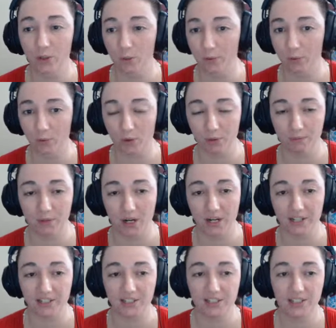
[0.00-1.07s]
open world
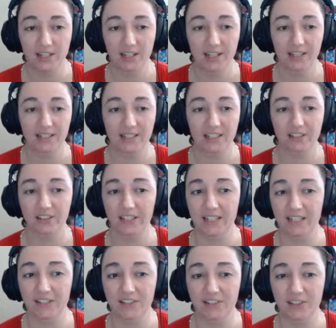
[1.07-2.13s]
boss, kill
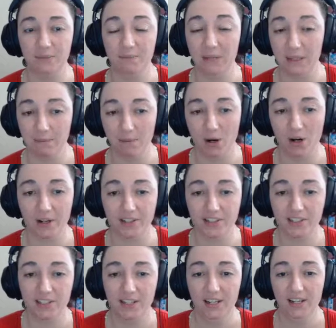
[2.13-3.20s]
his big boss,